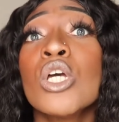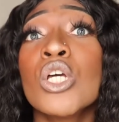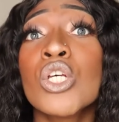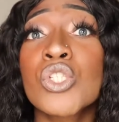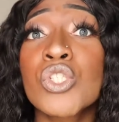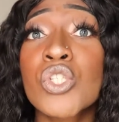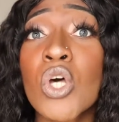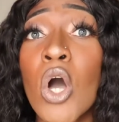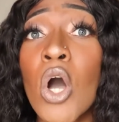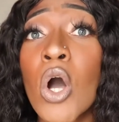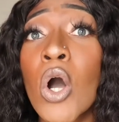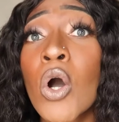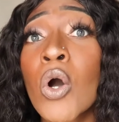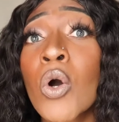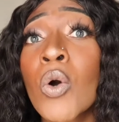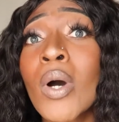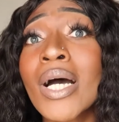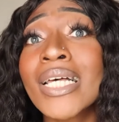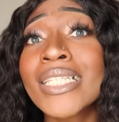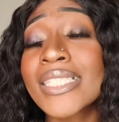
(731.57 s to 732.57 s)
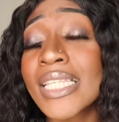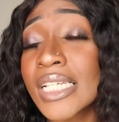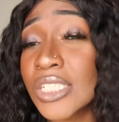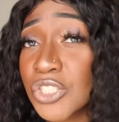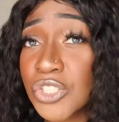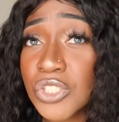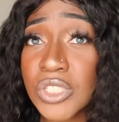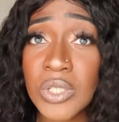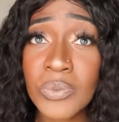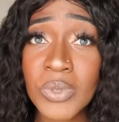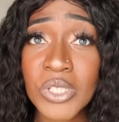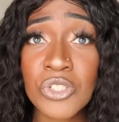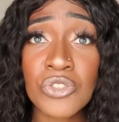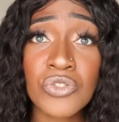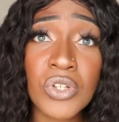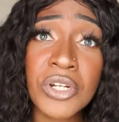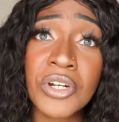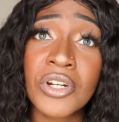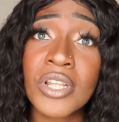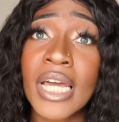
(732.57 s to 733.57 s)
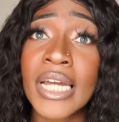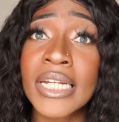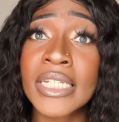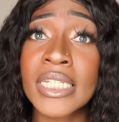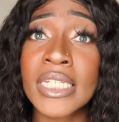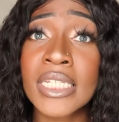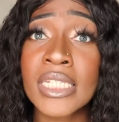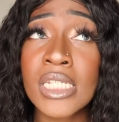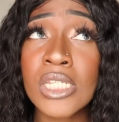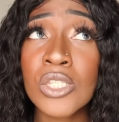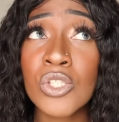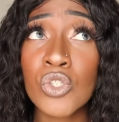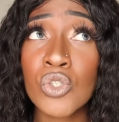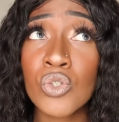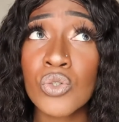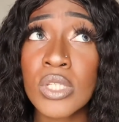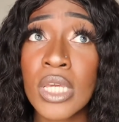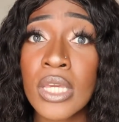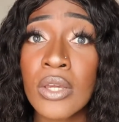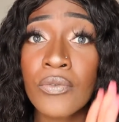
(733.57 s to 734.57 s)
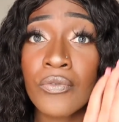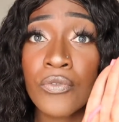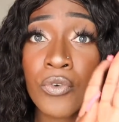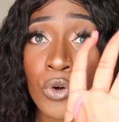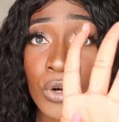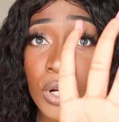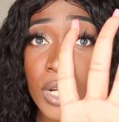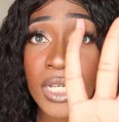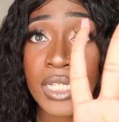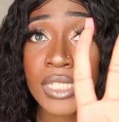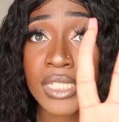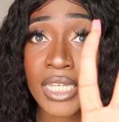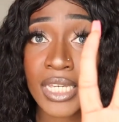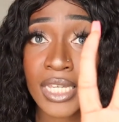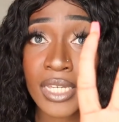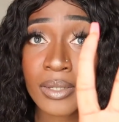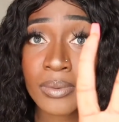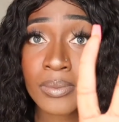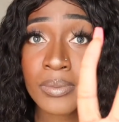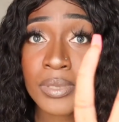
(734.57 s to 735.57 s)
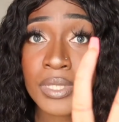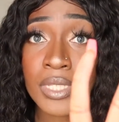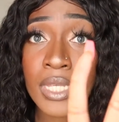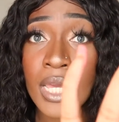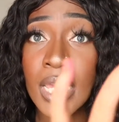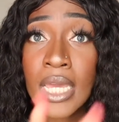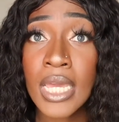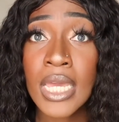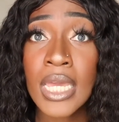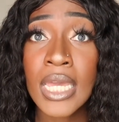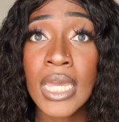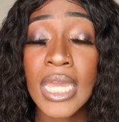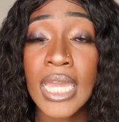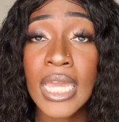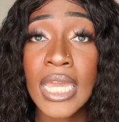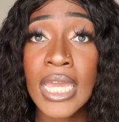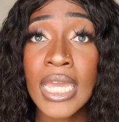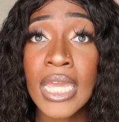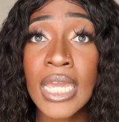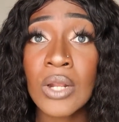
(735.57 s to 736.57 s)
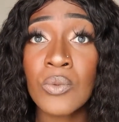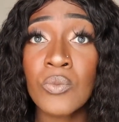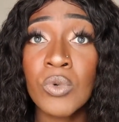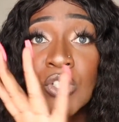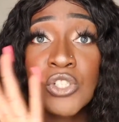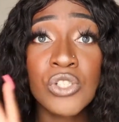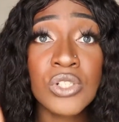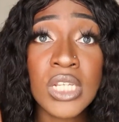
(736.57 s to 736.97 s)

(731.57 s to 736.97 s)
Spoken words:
So essentially what Straighterline is, you take 4 exams, and once you